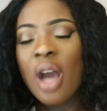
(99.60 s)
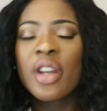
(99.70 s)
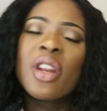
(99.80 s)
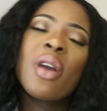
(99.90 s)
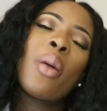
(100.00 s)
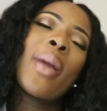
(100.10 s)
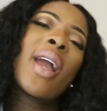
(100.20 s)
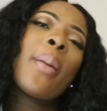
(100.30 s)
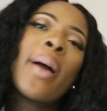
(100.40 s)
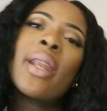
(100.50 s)
I don't know, I
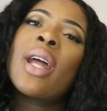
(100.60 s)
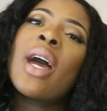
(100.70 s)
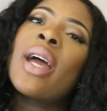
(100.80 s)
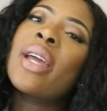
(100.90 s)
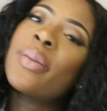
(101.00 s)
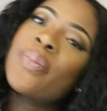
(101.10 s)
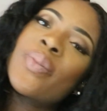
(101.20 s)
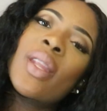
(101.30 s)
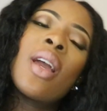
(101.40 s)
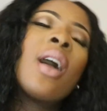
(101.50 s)
wake up at night,
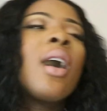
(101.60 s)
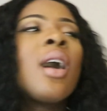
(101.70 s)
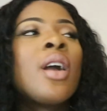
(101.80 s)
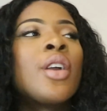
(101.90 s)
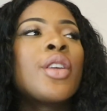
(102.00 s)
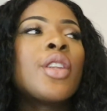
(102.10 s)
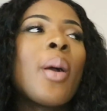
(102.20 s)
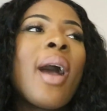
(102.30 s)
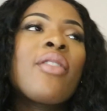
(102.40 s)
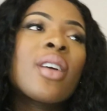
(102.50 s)
you
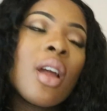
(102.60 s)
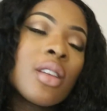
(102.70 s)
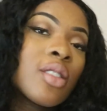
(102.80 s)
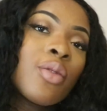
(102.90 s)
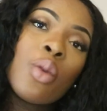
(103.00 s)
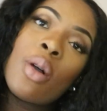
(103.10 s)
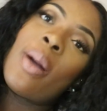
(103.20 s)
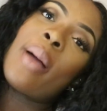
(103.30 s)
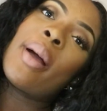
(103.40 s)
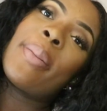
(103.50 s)
know, I have a glass of water
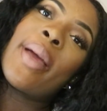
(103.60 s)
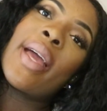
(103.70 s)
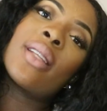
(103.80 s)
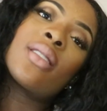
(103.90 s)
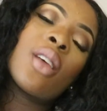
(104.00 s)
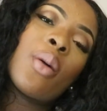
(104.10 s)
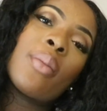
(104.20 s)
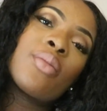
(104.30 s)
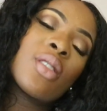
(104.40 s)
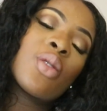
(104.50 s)
by my bed, so
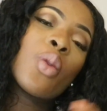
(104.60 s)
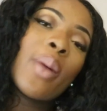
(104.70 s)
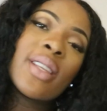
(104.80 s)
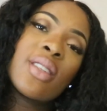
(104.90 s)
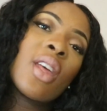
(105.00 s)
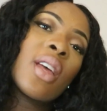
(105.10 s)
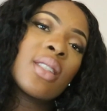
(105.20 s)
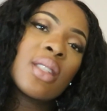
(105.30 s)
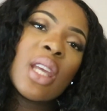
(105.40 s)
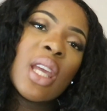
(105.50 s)
I'm just always
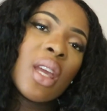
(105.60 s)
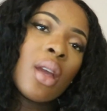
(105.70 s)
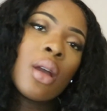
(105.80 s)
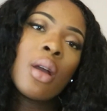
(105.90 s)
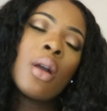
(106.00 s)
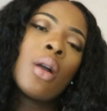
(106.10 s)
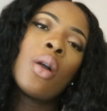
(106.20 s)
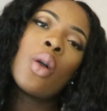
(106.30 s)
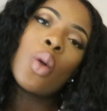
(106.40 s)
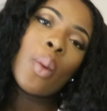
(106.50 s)
thirsty,
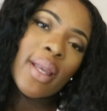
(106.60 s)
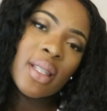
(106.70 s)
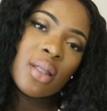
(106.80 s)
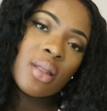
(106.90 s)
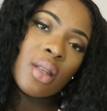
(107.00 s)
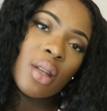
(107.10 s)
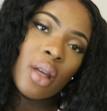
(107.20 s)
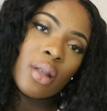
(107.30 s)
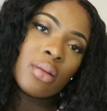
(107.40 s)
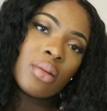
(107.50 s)
always, you
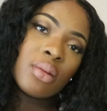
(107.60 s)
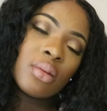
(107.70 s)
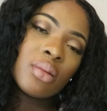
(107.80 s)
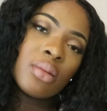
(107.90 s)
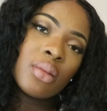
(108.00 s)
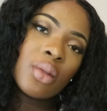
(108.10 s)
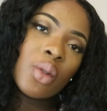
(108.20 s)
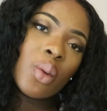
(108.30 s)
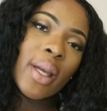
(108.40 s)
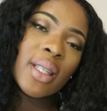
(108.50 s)
know,
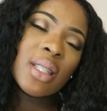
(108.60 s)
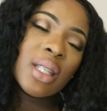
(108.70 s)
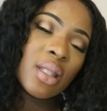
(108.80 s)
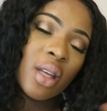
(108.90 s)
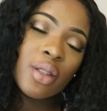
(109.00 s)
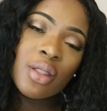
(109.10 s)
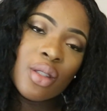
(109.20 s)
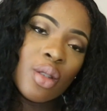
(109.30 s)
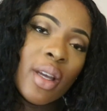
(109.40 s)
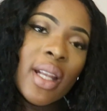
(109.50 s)
always need to go to
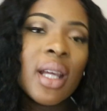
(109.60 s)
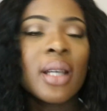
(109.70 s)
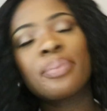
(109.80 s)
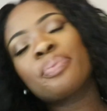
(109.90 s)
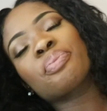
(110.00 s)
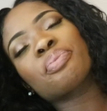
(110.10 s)
the toilet.